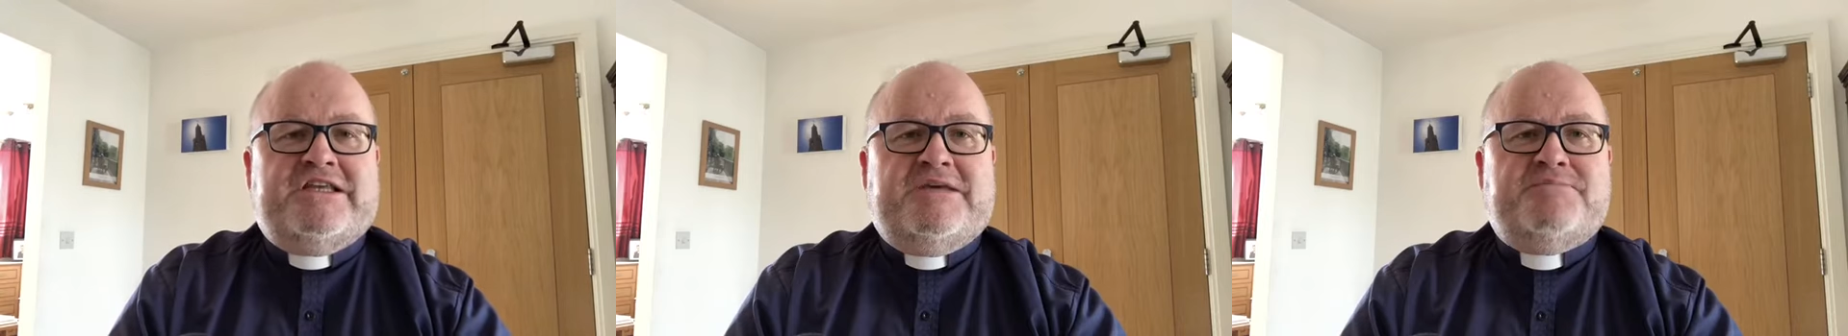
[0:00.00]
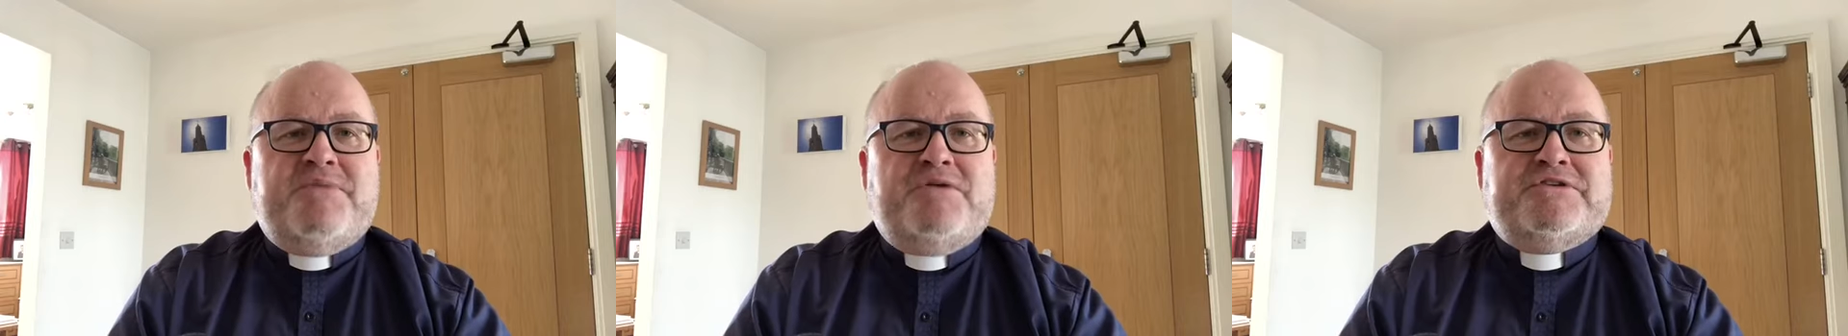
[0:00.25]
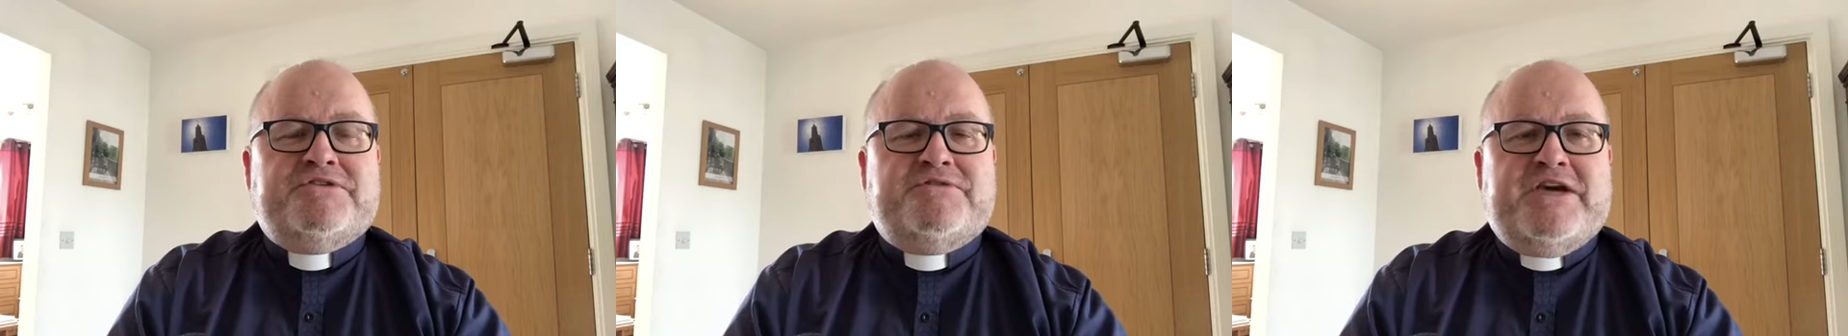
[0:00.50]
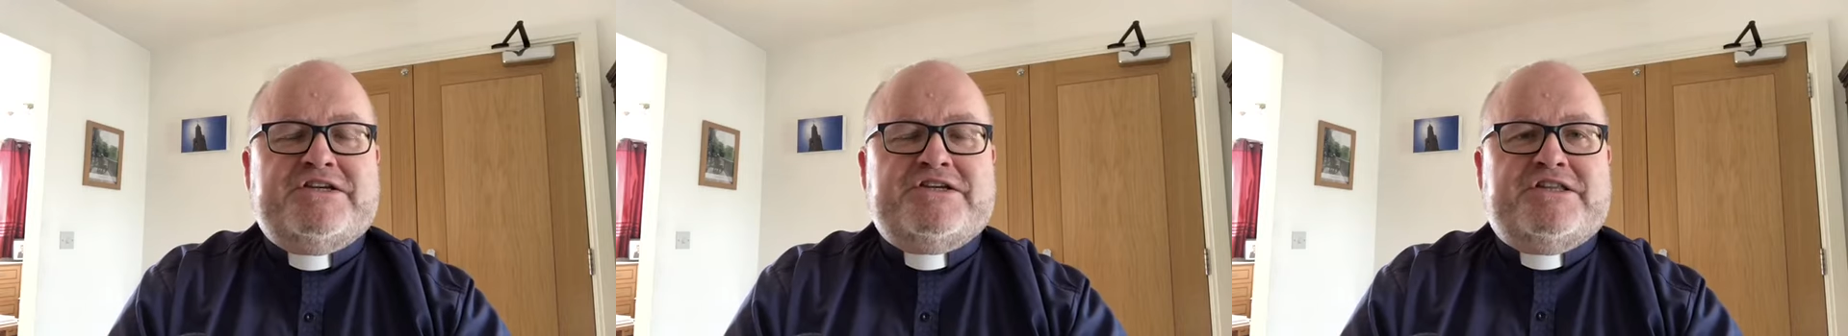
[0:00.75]
the
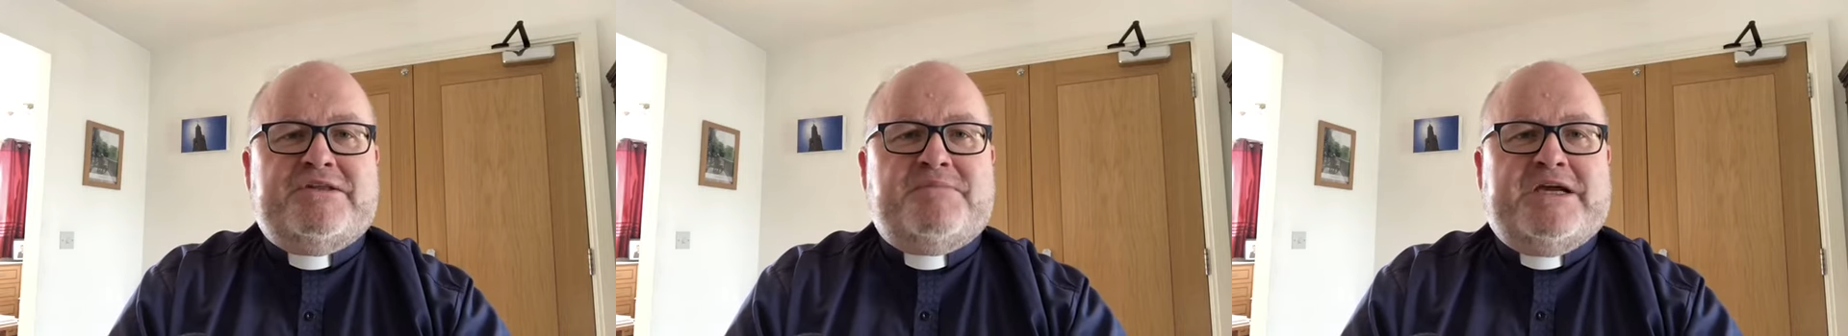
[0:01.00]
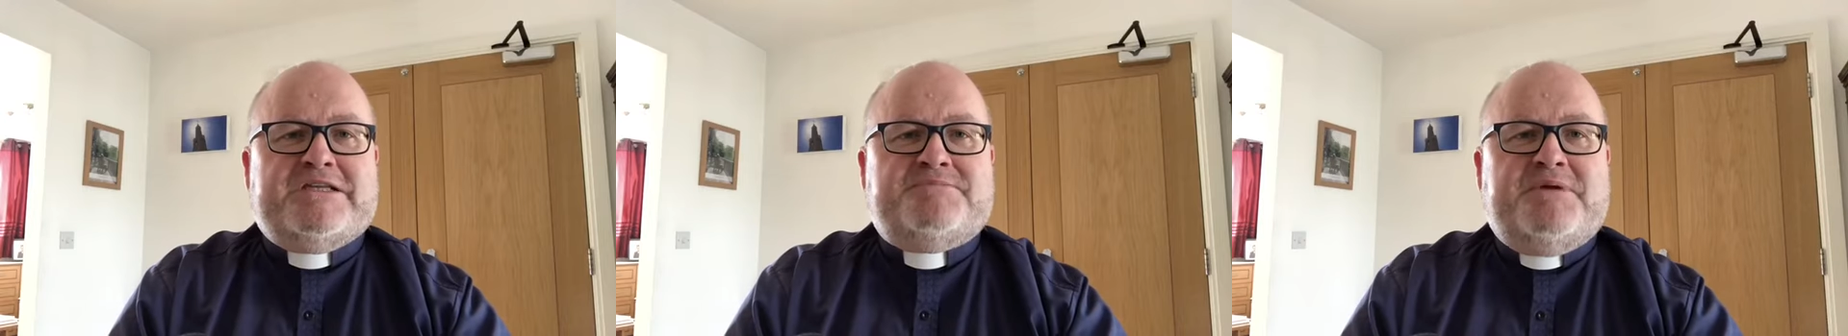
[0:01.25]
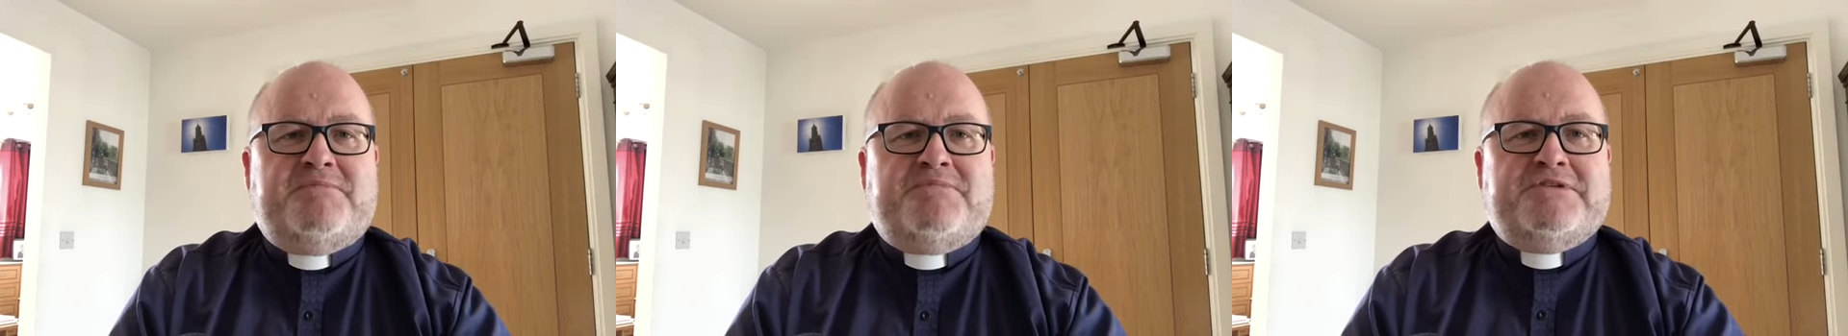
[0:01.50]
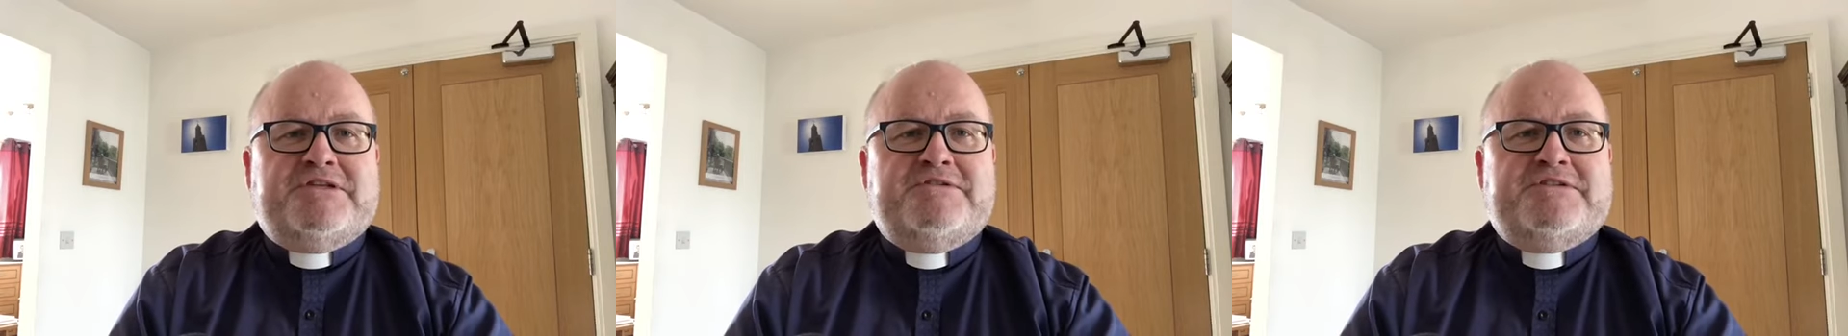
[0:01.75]
motivation that makes
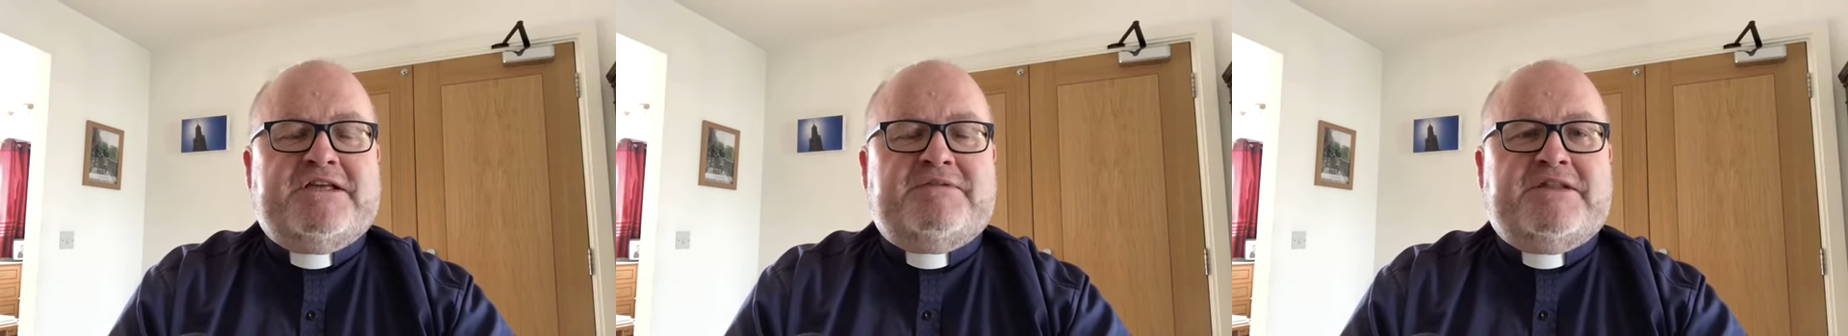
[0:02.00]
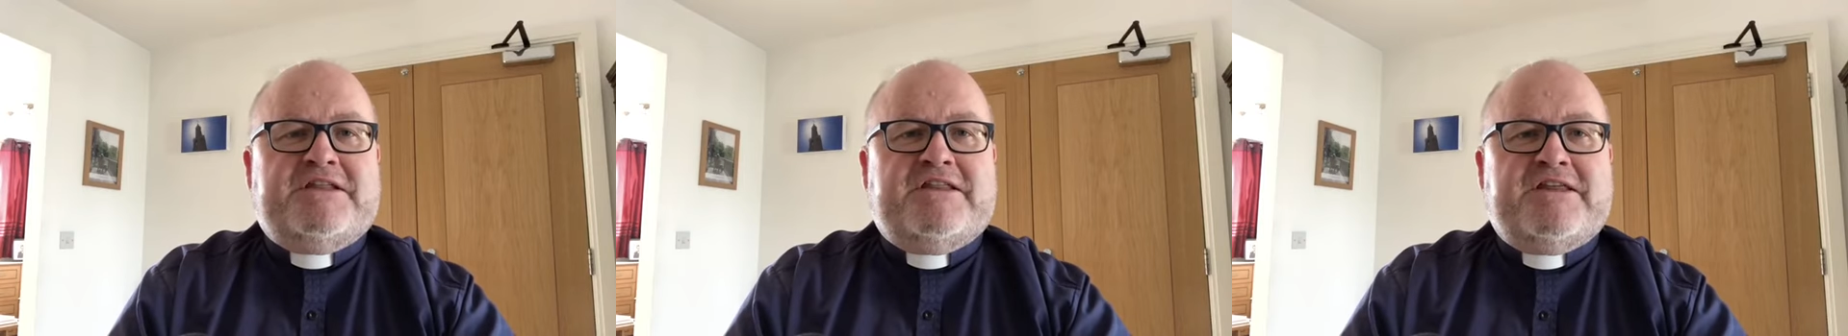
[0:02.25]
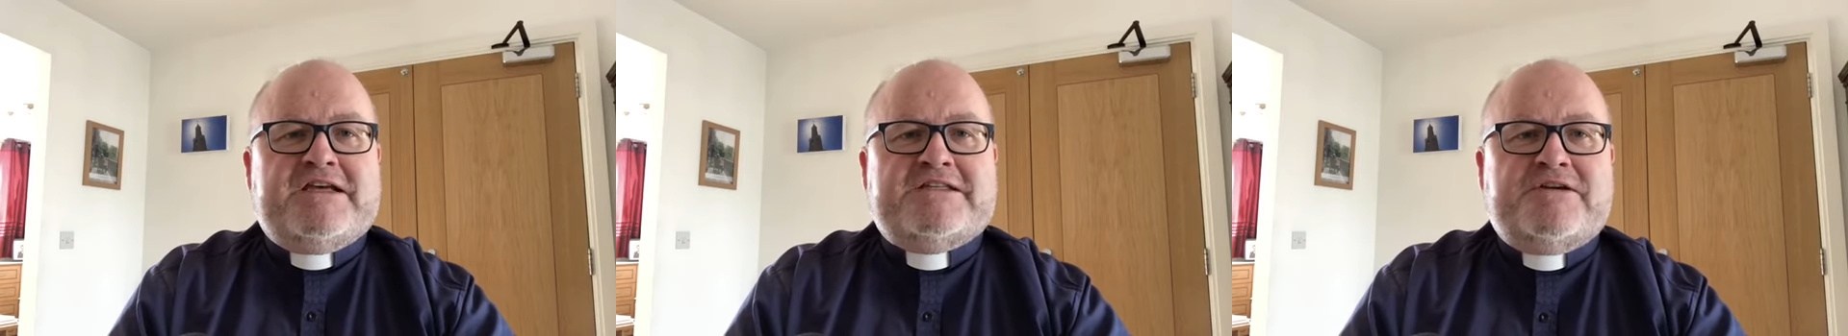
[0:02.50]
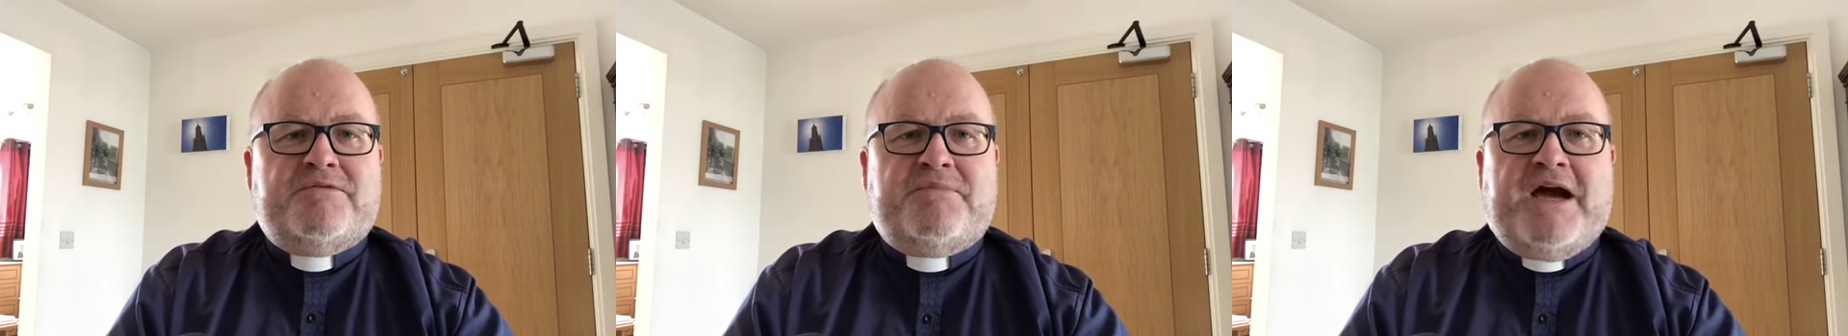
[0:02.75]
people do something that they're
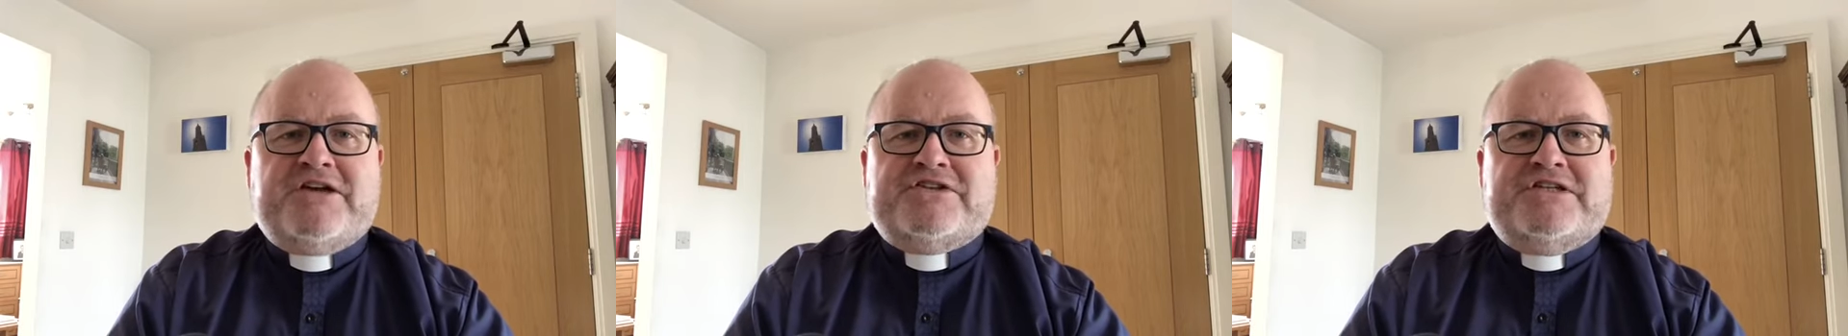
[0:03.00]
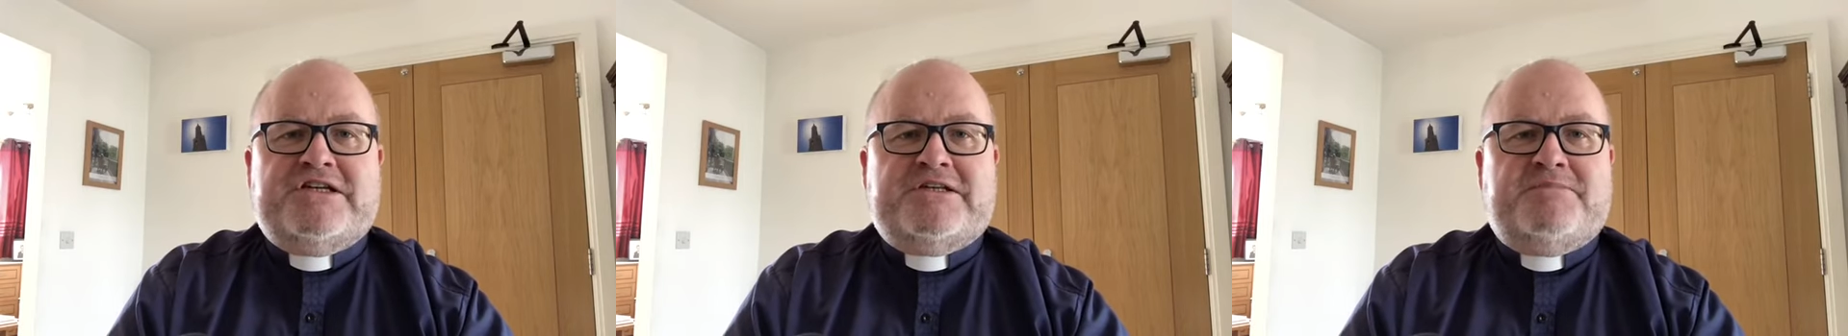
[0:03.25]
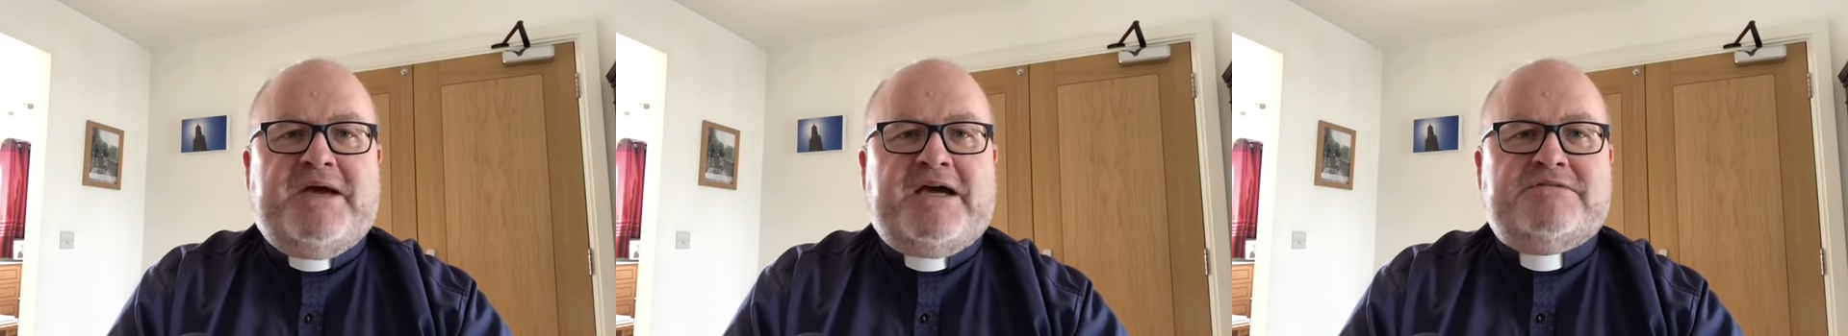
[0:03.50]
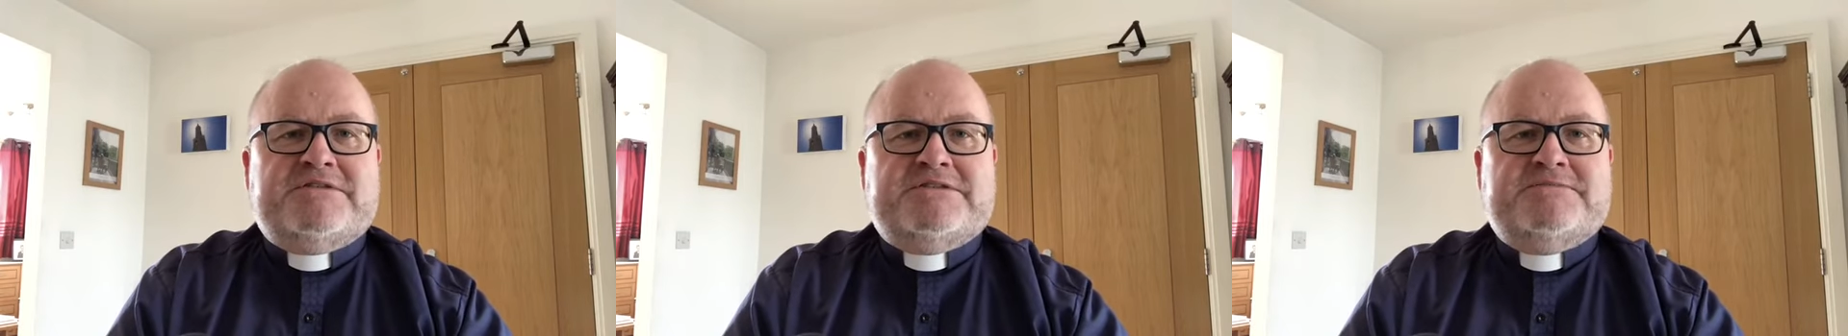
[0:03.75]
so passionate
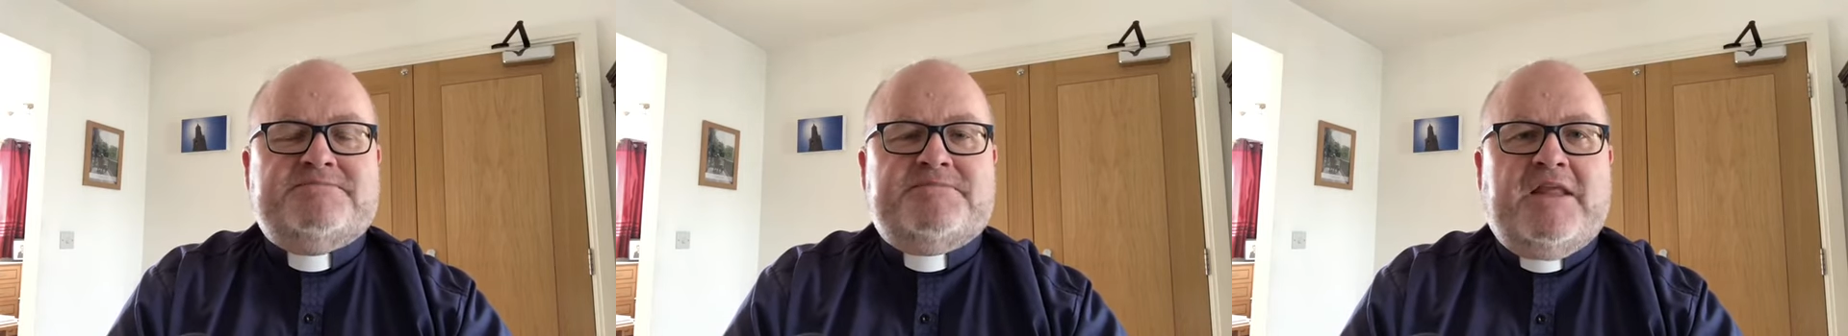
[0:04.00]
about.